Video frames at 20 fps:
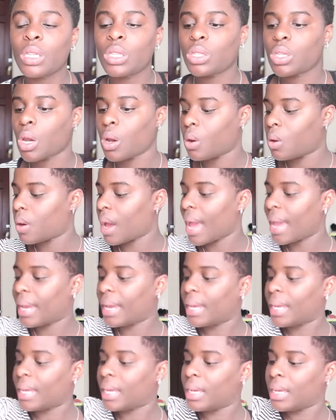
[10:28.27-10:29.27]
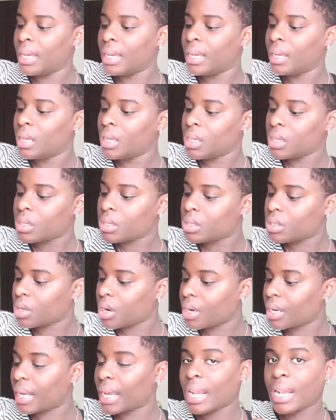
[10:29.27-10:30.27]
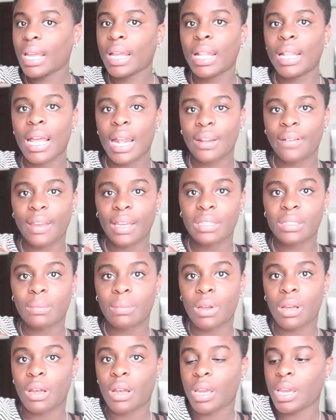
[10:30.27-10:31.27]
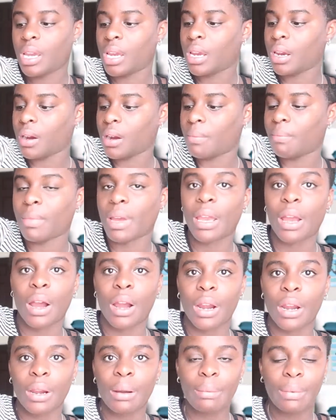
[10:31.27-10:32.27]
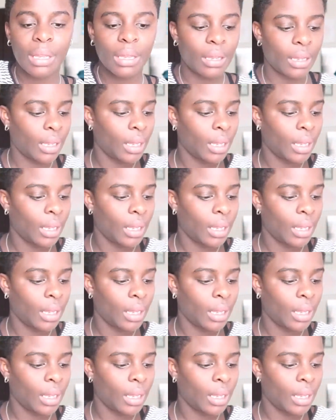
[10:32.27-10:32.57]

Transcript: So I started getting a lot of eczema here on my arm,